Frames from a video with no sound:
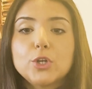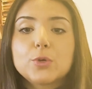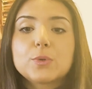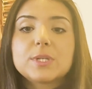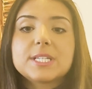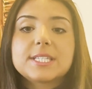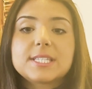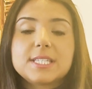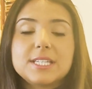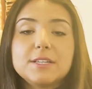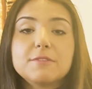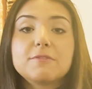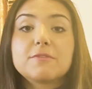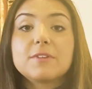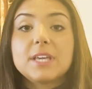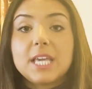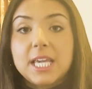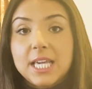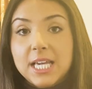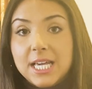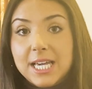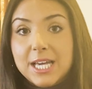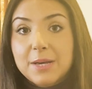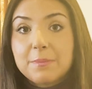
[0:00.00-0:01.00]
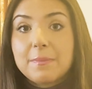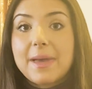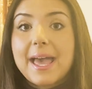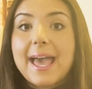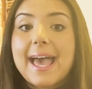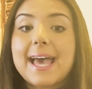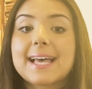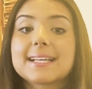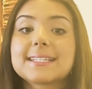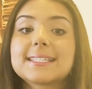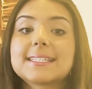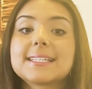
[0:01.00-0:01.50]
you receive income
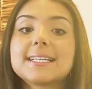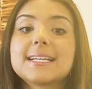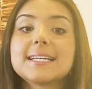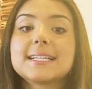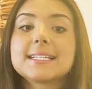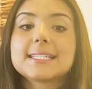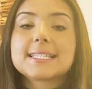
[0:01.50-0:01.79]
as